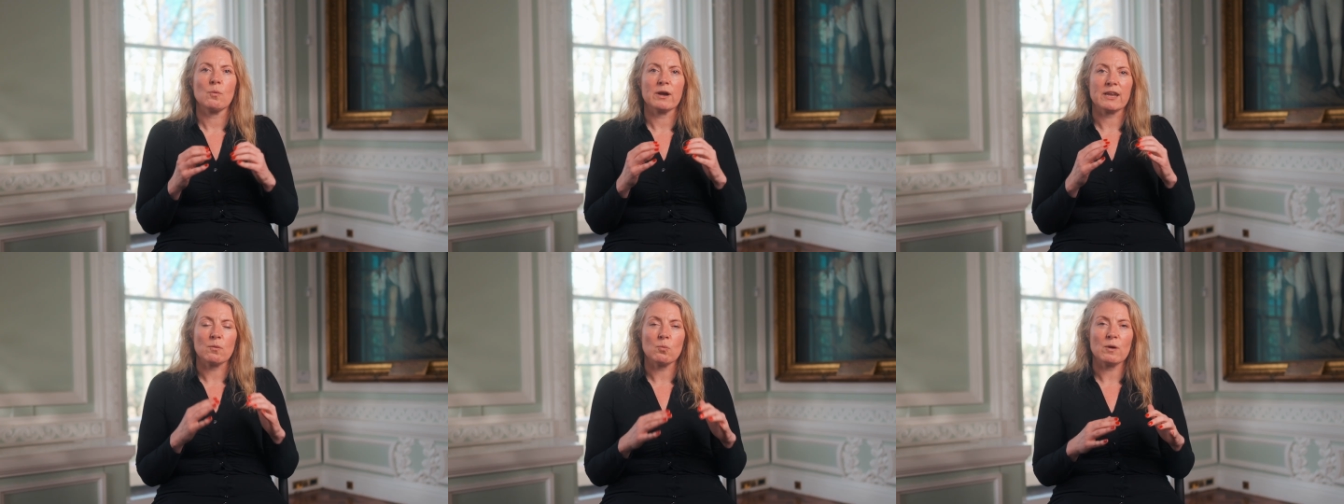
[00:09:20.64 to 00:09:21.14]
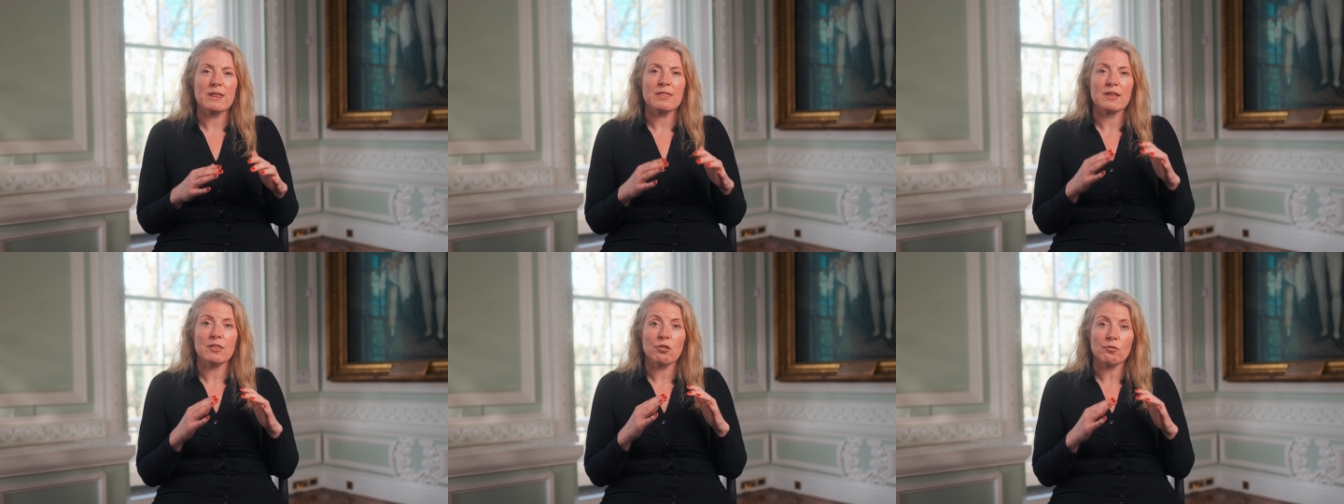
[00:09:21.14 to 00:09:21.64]
Working with
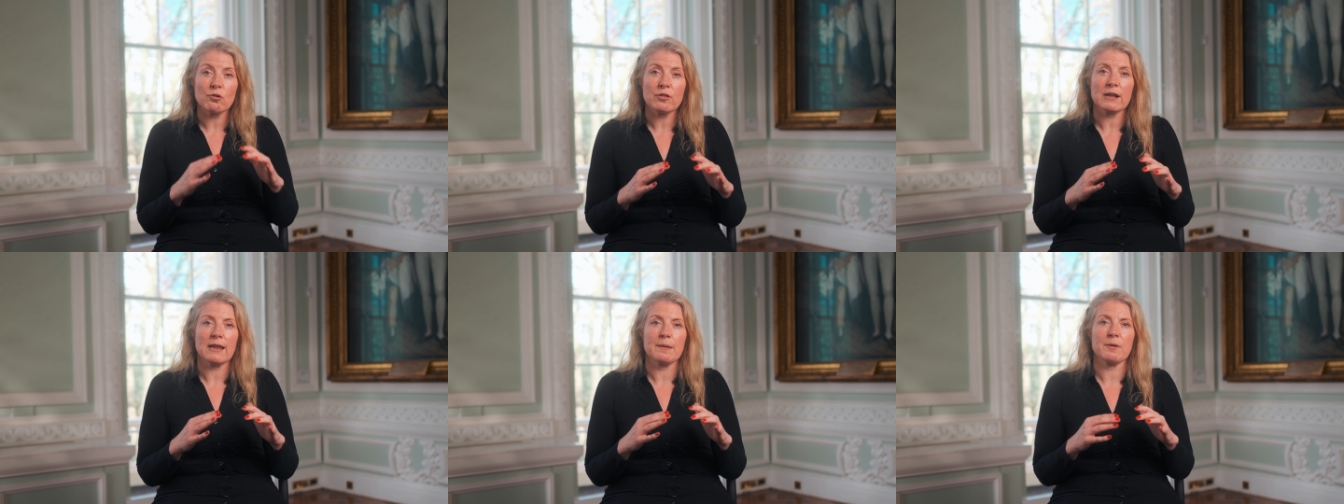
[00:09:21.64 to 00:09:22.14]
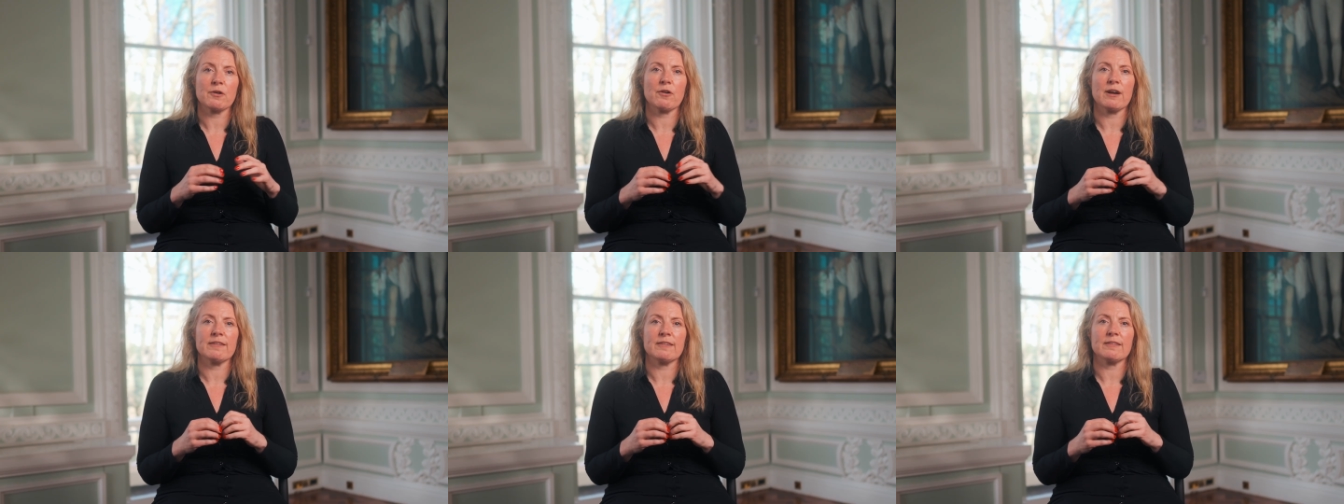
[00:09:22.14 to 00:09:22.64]
and through the climate
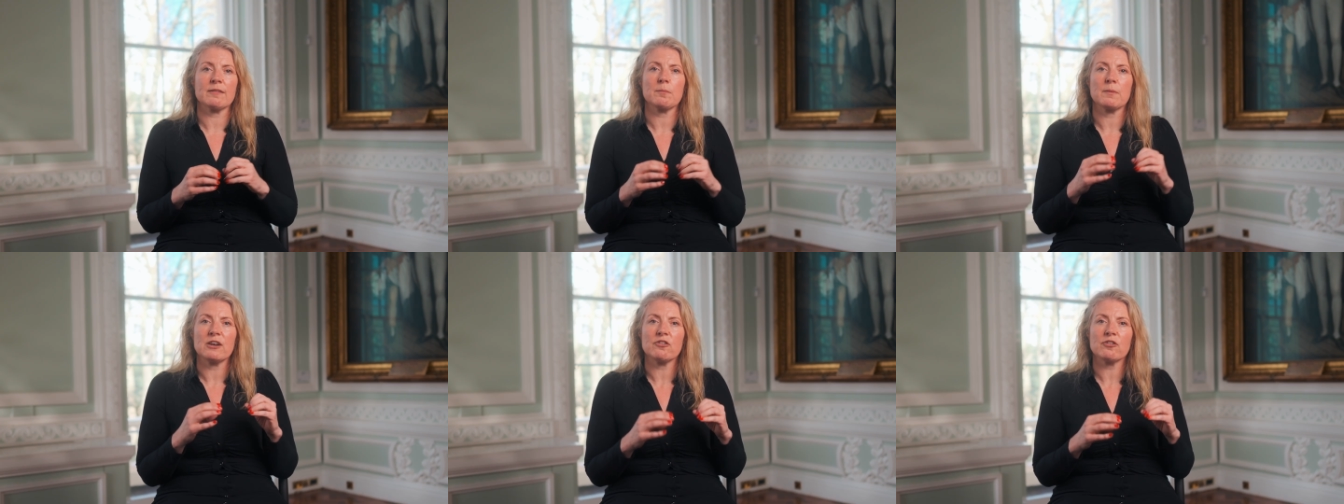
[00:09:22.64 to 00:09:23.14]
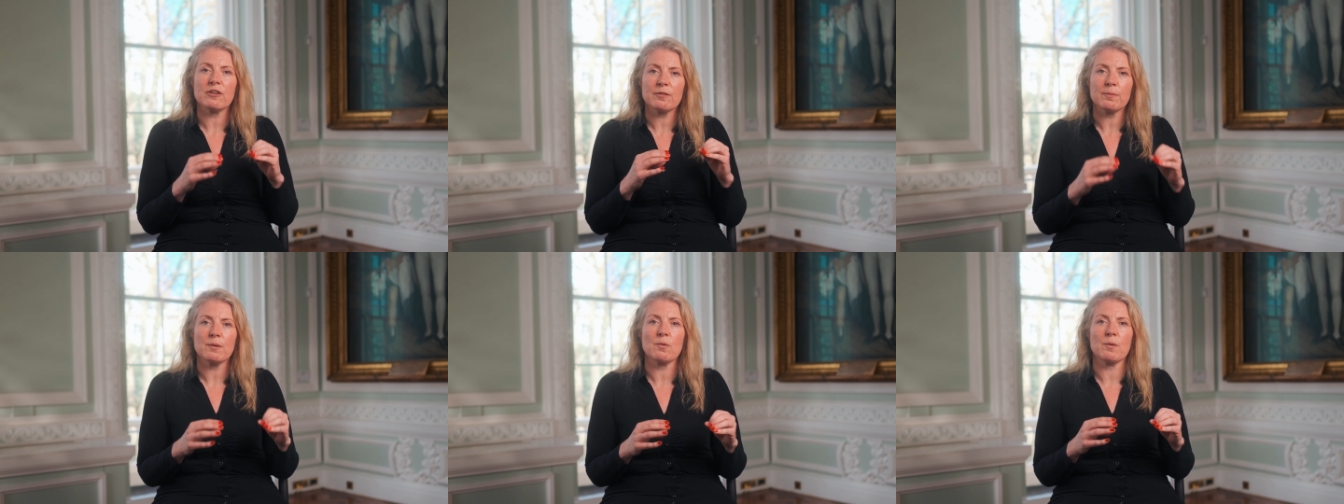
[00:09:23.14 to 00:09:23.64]
crisis might
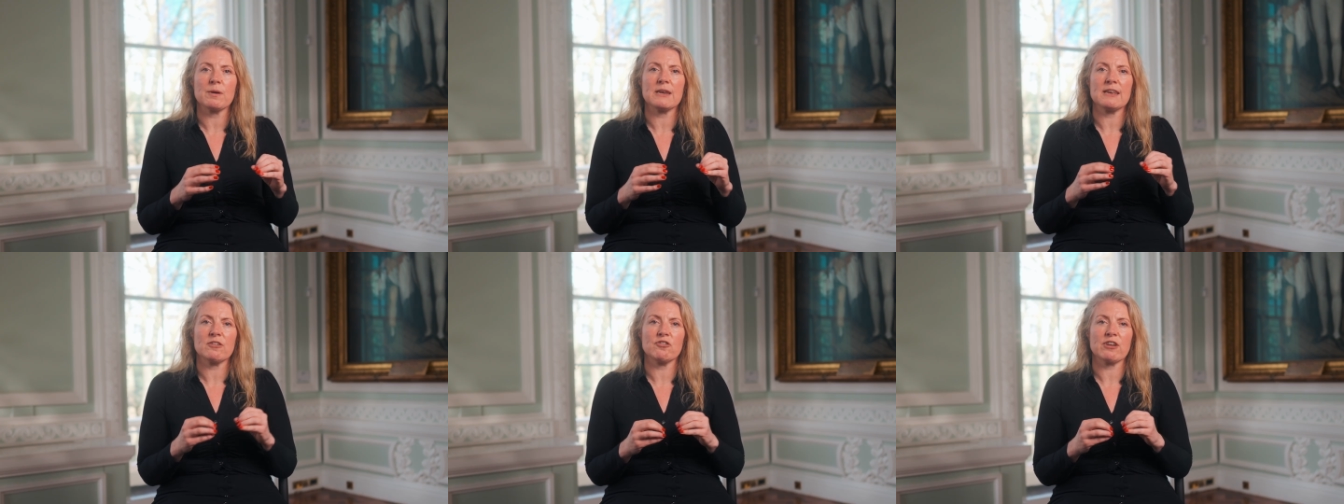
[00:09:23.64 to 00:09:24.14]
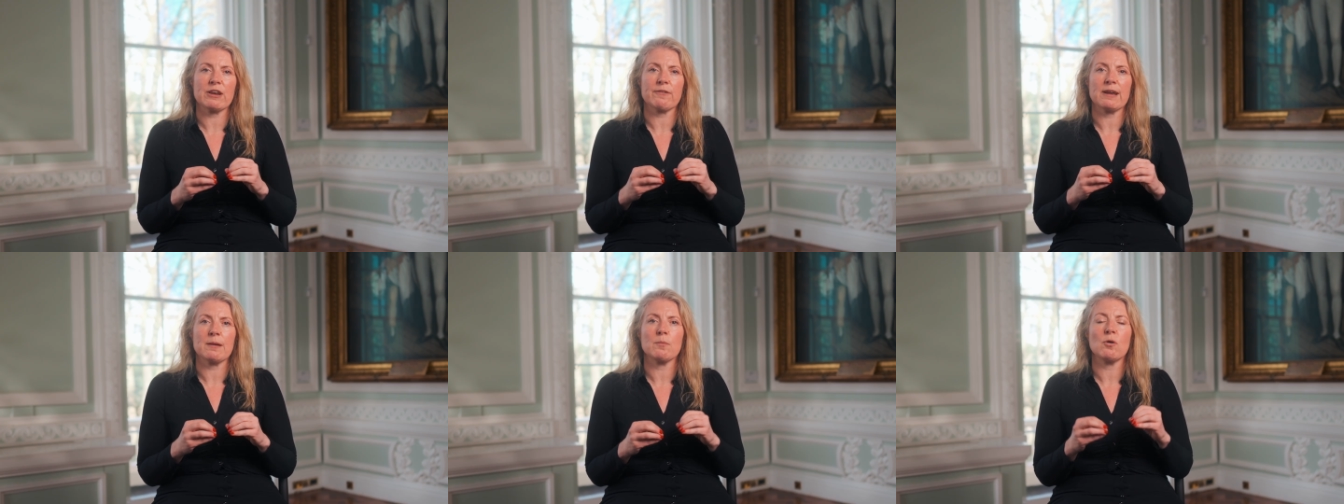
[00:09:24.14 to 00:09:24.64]
just be what we need to
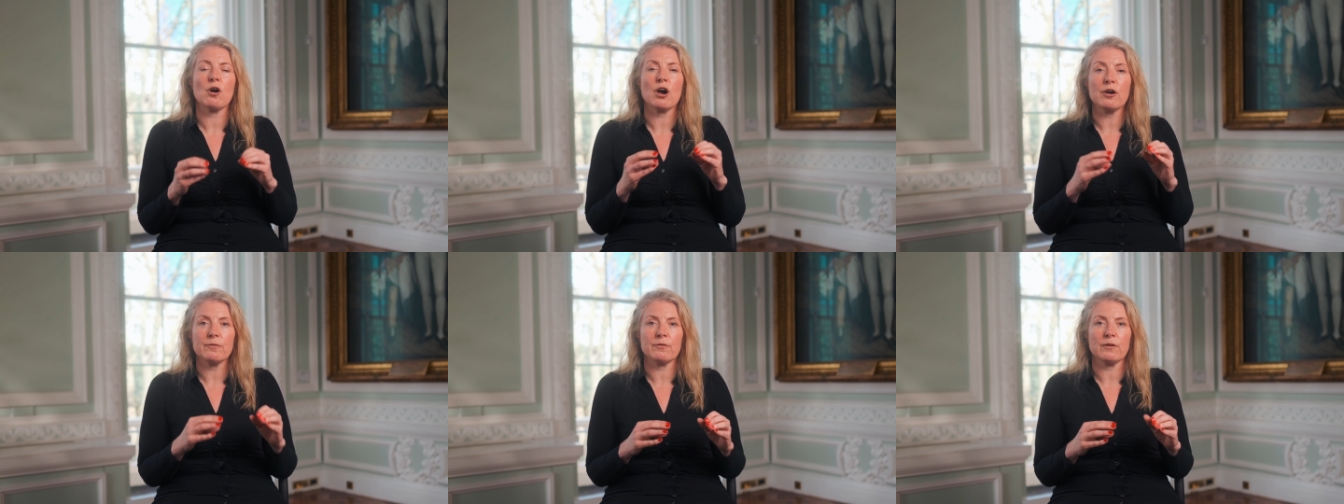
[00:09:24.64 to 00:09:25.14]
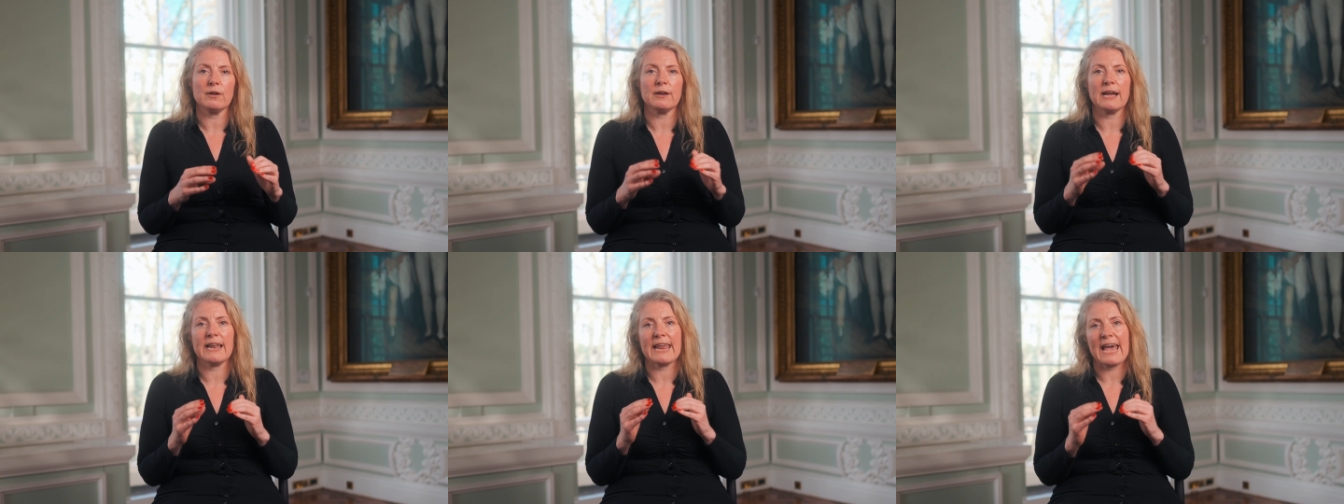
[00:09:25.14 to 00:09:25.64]
generate more hopeful
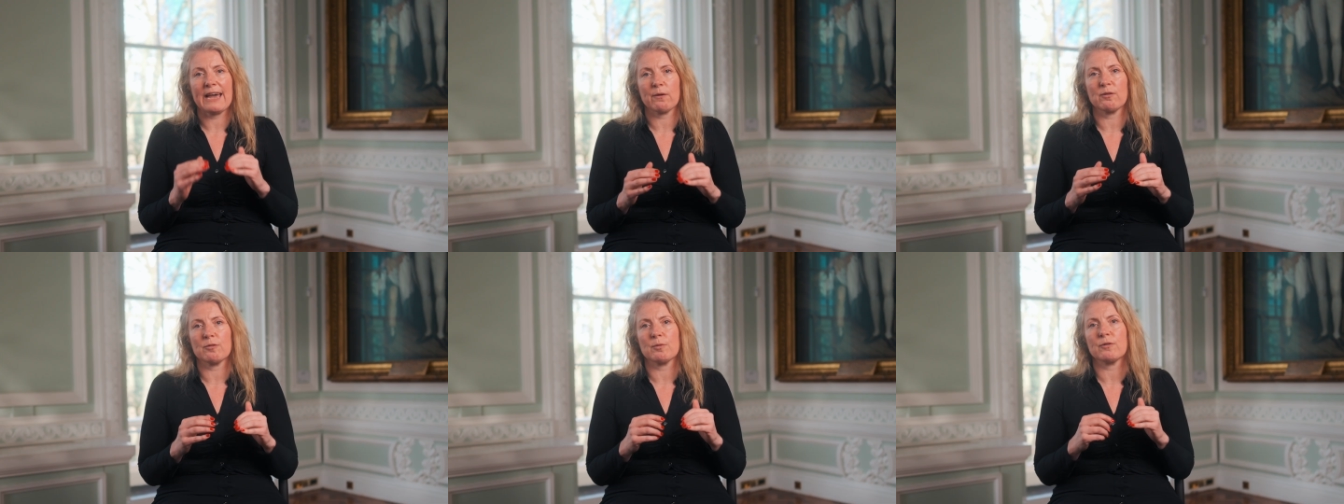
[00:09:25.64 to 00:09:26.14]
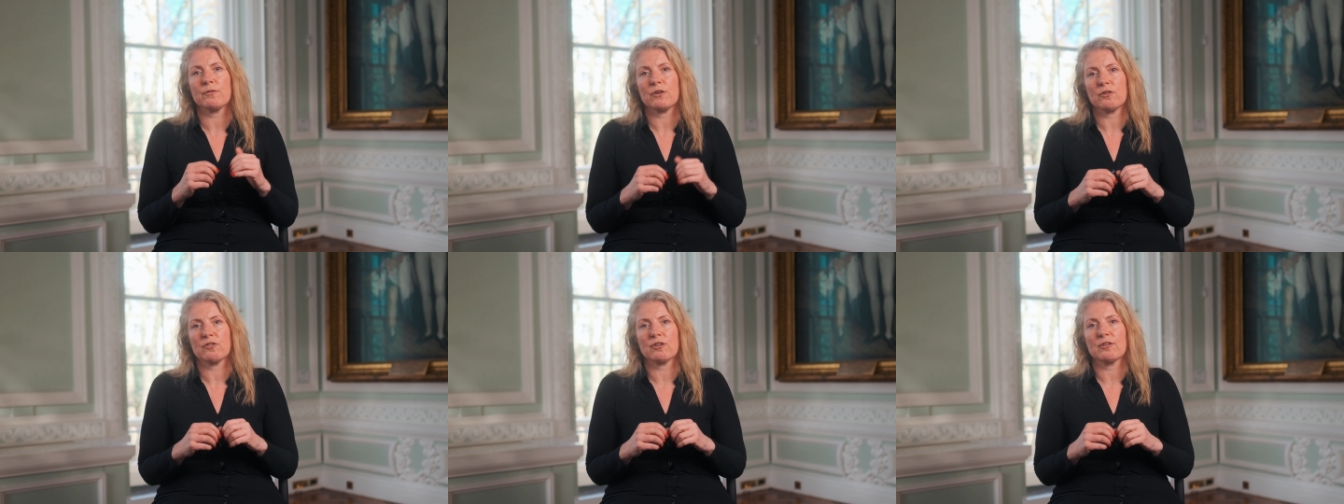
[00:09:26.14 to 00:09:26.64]
and equitable
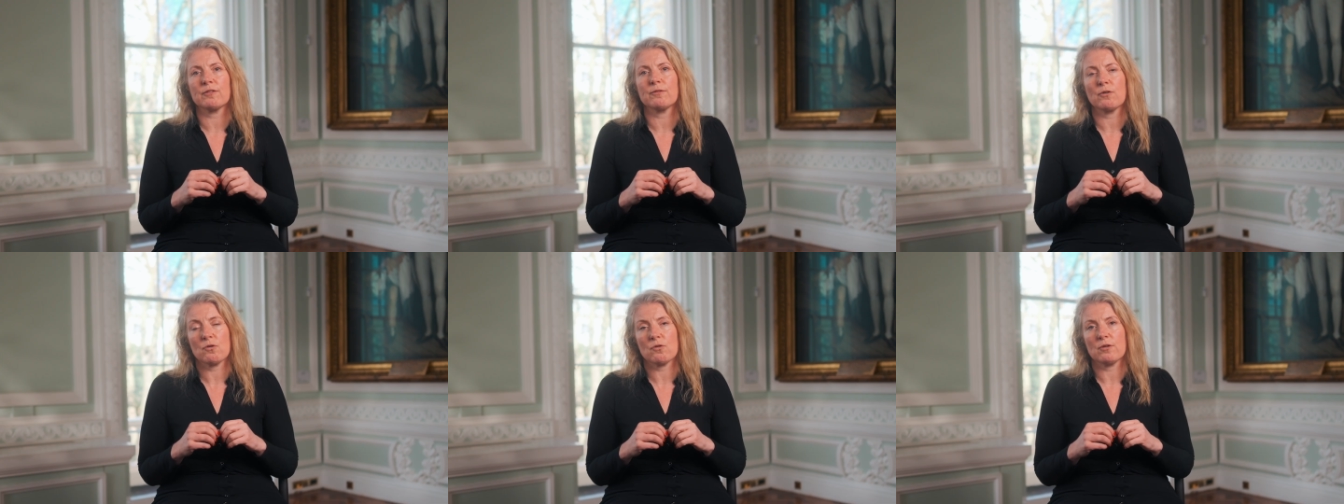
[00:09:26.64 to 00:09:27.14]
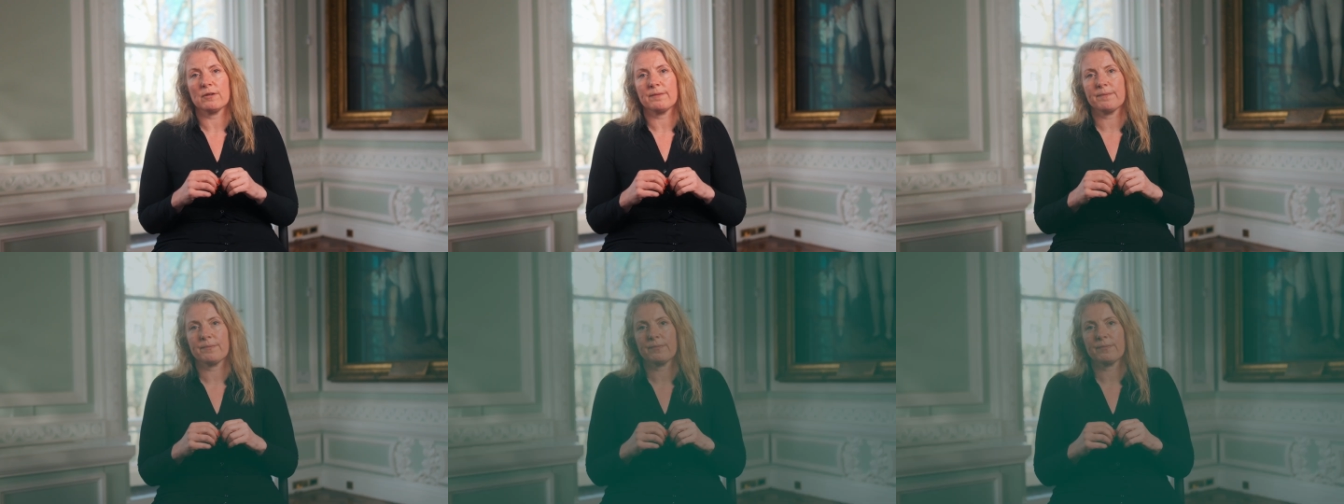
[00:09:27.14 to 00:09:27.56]
futures for all.